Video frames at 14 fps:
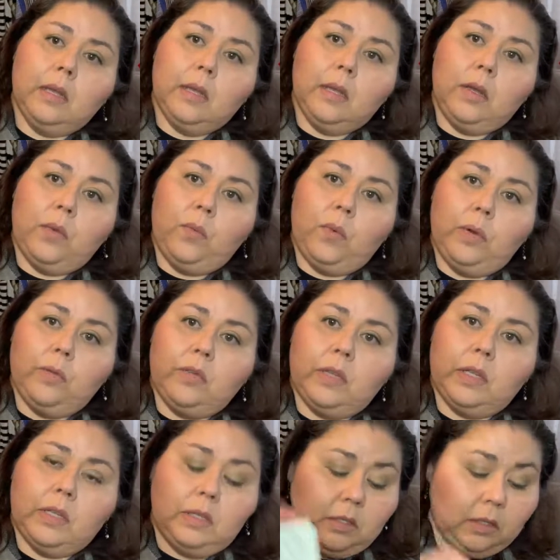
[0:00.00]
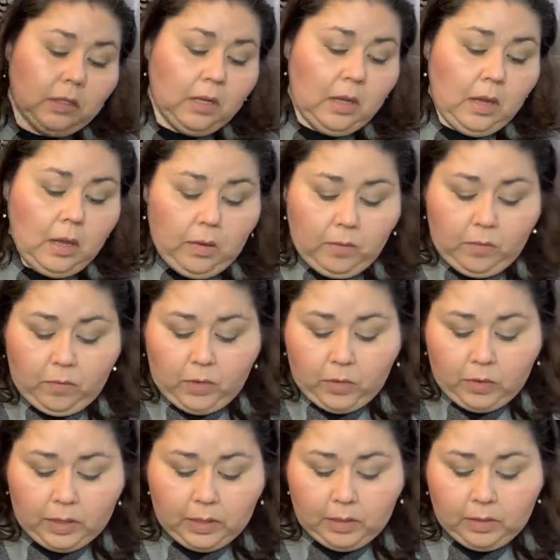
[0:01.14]
of roses,
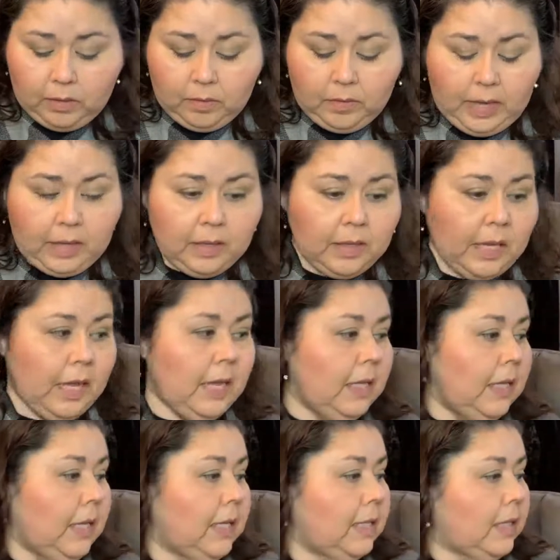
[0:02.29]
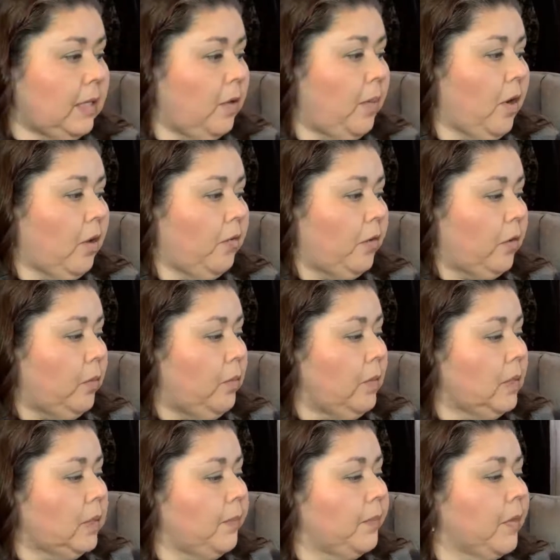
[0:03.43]
votive, and then these little perfumes.